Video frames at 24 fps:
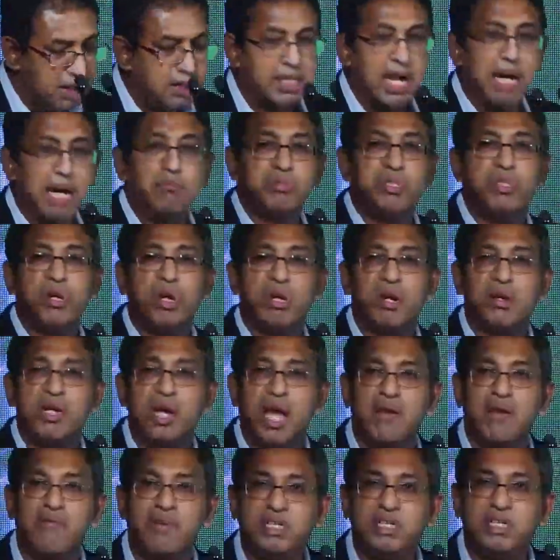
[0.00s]
some sort of
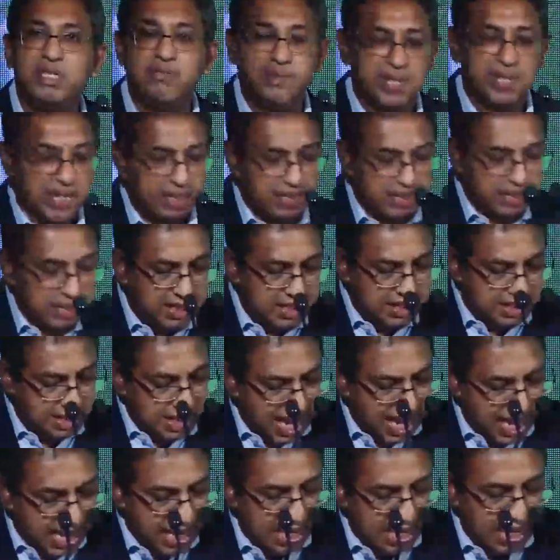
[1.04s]
diversification
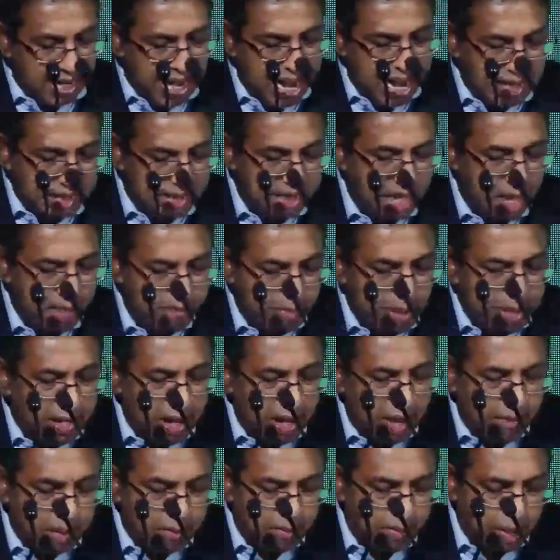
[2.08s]
has happened,
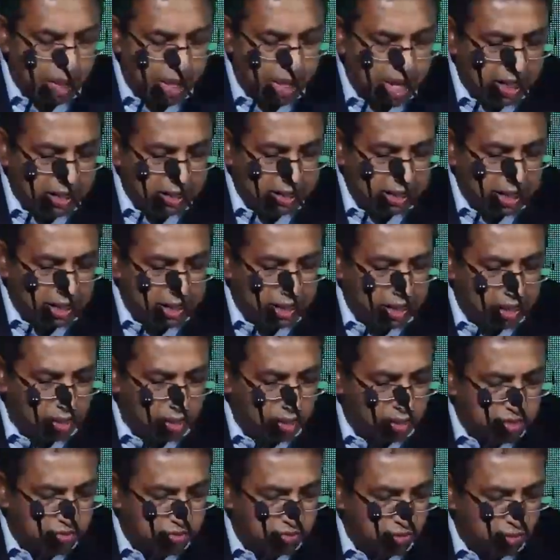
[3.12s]
rubber products, leather
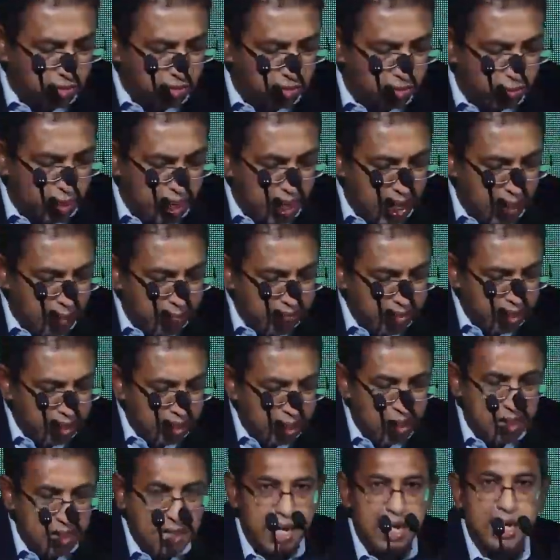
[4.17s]
goods, footwear,
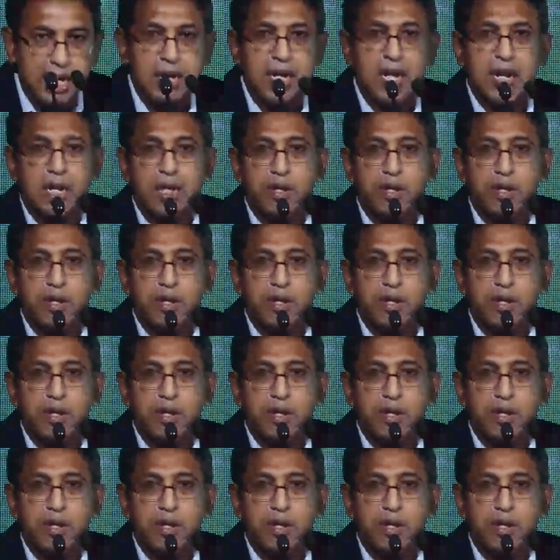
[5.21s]
right?